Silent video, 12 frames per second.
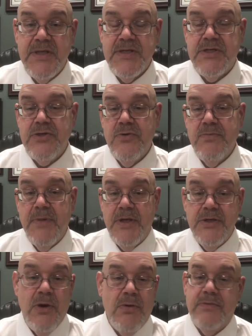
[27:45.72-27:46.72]
to
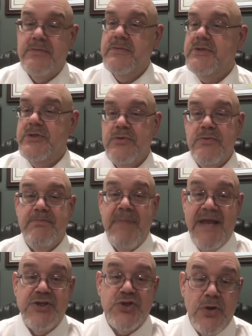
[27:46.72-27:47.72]

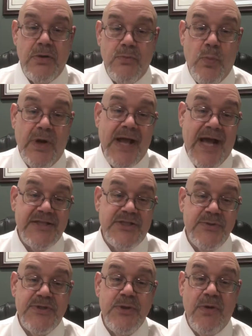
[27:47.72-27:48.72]
make sure. What
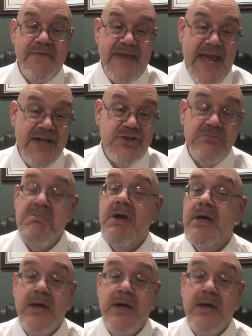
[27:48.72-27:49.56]
constitutes notification?